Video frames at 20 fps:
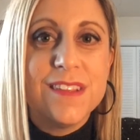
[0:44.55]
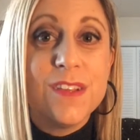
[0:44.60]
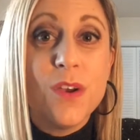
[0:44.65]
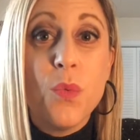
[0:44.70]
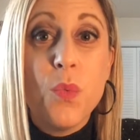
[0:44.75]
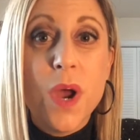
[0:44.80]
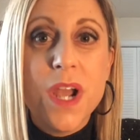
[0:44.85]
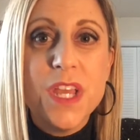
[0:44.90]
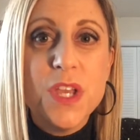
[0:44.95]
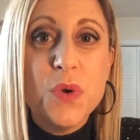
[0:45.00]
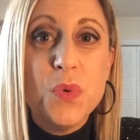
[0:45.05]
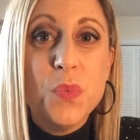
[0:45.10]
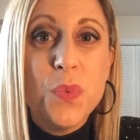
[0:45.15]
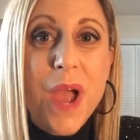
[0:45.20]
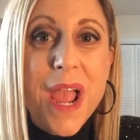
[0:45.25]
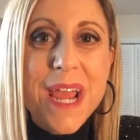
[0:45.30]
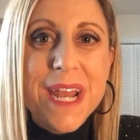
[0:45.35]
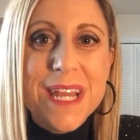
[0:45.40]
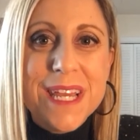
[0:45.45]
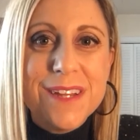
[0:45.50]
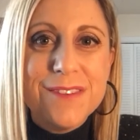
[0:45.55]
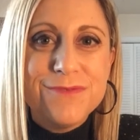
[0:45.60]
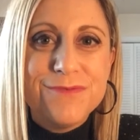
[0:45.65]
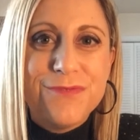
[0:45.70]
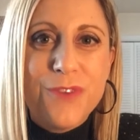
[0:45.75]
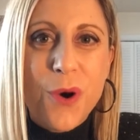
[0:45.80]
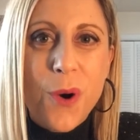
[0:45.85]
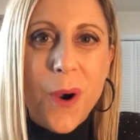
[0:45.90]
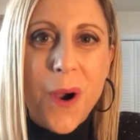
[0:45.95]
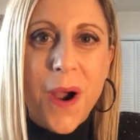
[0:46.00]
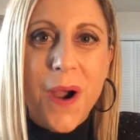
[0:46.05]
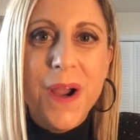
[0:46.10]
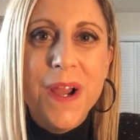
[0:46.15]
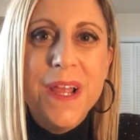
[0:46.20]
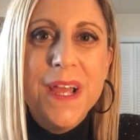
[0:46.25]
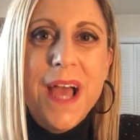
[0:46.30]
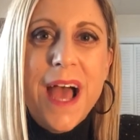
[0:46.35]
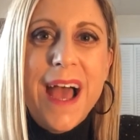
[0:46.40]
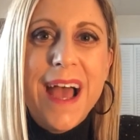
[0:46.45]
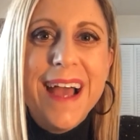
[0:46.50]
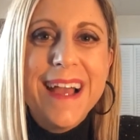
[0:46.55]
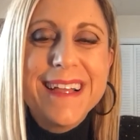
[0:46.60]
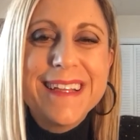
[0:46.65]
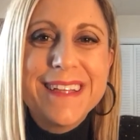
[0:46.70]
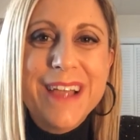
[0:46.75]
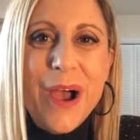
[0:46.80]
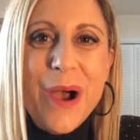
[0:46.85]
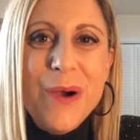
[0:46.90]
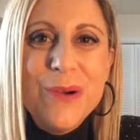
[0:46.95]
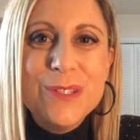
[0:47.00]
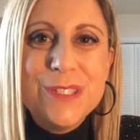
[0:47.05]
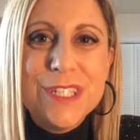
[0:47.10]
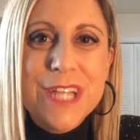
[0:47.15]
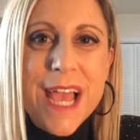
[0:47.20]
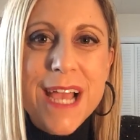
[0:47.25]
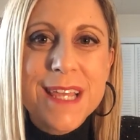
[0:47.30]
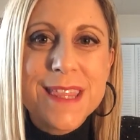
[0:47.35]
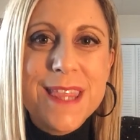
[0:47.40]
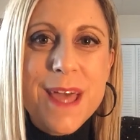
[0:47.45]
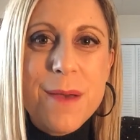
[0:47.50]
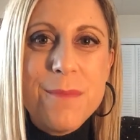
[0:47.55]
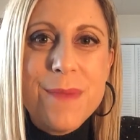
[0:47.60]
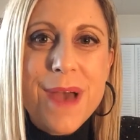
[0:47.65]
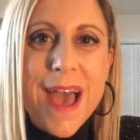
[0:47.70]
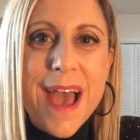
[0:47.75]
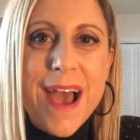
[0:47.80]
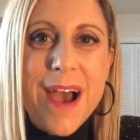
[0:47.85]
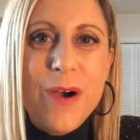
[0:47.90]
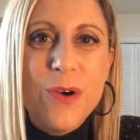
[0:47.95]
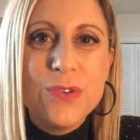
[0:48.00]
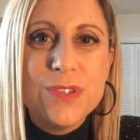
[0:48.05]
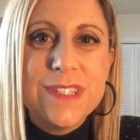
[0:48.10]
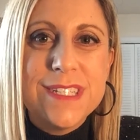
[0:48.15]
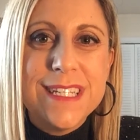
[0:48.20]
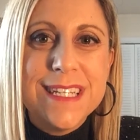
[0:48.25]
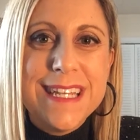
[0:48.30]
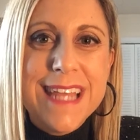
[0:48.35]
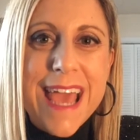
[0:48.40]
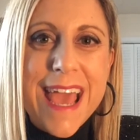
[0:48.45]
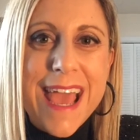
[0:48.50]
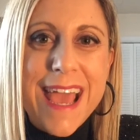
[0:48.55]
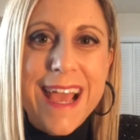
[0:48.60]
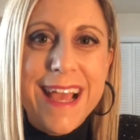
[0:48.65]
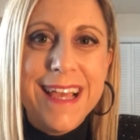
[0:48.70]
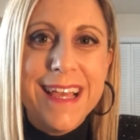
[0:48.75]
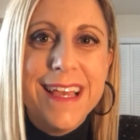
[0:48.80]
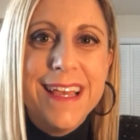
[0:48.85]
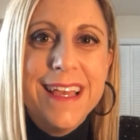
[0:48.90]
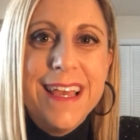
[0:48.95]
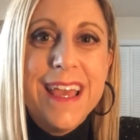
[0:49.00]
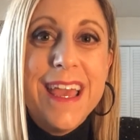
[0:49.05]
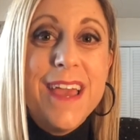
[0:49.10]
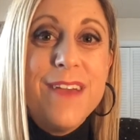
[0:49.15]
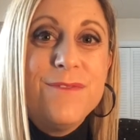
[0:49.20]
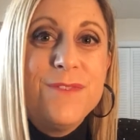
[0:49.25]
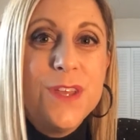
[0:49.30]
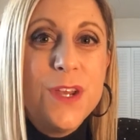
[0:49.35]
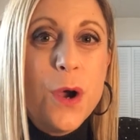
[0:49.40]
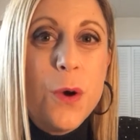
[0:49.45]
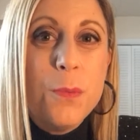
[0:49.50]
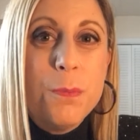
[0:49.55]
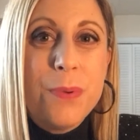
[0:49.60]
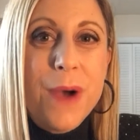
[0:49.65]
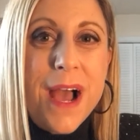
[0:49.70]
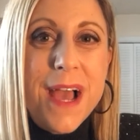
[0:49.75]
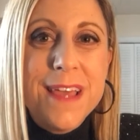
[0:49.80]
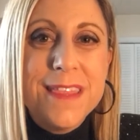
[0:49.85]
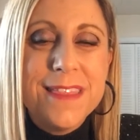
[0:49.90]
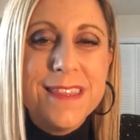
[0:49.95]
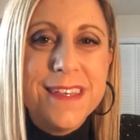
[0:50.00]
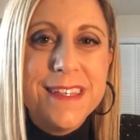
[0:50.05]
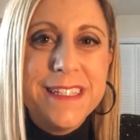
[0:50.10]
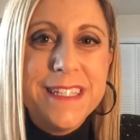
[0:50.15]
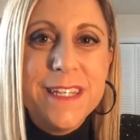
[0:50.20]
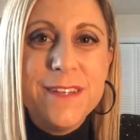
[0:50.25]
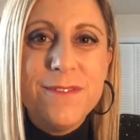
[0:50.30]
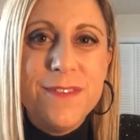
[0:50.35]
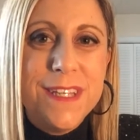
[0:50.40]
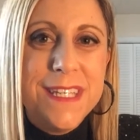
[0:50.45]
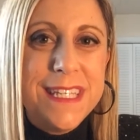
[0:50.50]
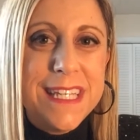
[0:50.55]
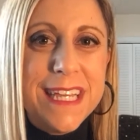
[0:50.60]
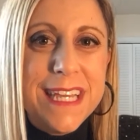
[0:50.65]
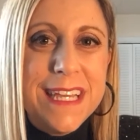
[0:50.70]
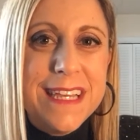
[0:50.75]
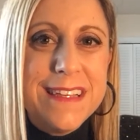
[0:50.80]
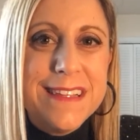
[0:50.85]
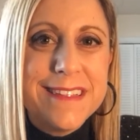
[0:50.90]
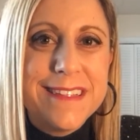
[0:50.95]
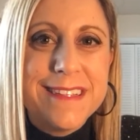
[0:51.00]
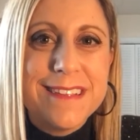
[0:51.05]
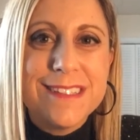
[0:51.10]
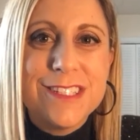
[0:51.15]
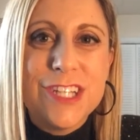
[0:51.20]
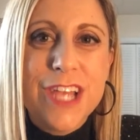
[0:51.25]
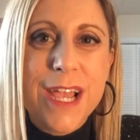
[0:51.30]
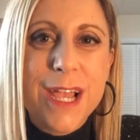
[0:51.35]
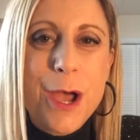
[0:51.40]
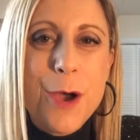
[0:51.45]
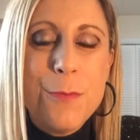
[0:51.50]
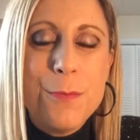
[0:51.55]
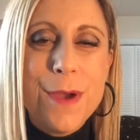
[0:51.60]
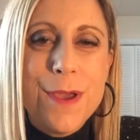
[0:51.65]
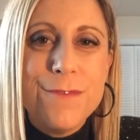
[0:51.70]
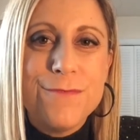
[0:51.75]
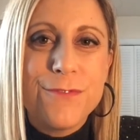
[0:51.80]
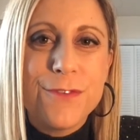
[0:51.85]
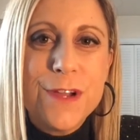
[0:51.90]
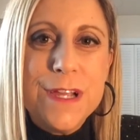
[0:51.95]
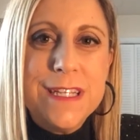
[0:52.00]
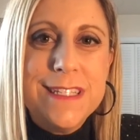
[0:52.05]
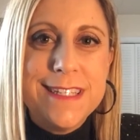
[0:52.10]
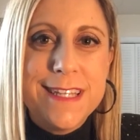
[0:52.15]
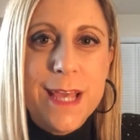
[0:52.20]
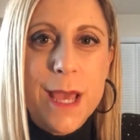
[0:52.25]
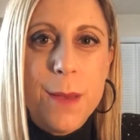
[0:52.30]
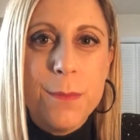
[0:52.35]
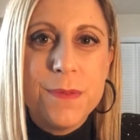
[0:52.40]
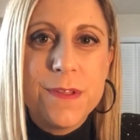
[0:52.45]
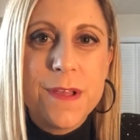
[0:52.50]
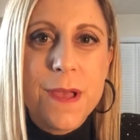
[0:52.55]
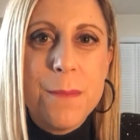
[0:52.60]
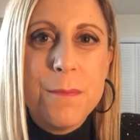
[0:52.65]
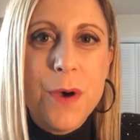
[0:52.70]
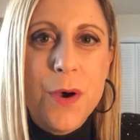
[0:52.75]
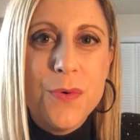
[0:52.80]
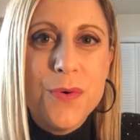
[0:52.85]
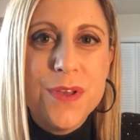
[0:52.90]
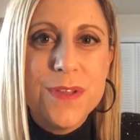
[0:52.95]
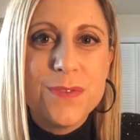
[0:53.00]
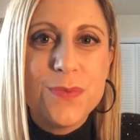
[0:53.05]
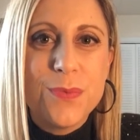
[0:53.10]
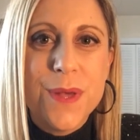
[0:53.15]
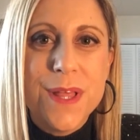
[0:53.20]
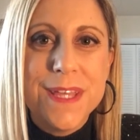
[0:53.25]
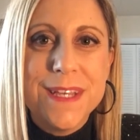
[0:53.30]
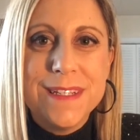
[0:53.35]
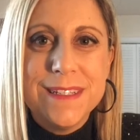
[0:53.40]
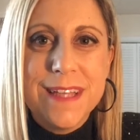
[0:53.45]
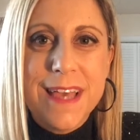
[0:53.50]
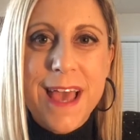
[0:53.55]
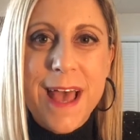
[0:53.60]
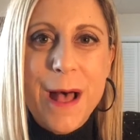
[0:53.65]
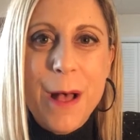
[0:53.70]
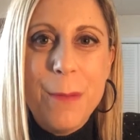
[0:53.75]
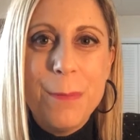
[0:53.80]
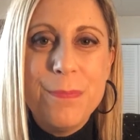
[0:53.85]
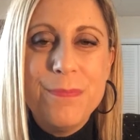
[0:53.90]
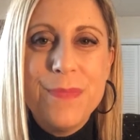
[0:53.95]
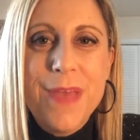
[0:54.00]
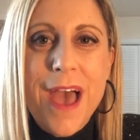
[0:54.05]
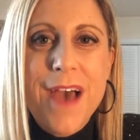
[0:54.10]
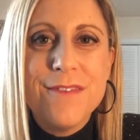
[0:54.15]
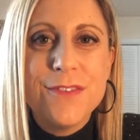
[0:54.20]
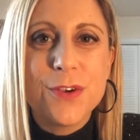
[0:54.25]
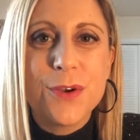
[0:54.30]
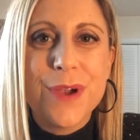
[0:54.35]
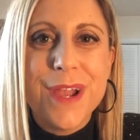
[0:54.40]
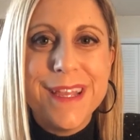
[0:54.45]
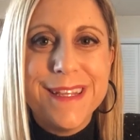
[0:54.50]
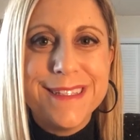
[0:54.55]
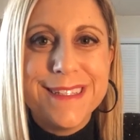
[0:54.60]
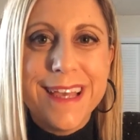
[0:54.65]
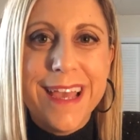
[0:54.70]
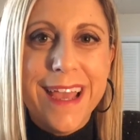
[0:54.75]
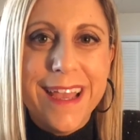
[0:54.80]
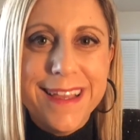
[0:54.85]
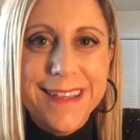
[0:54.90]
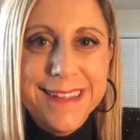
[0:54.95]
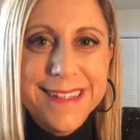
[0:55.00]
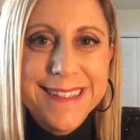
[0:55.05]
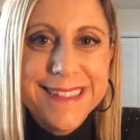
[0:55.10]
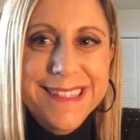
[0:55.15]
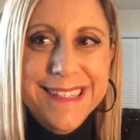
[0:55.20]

So what are you waiting for? Go check them out today. If you don't buy the DVDs, check out my free tips. I'm always willing to help. Have a great day.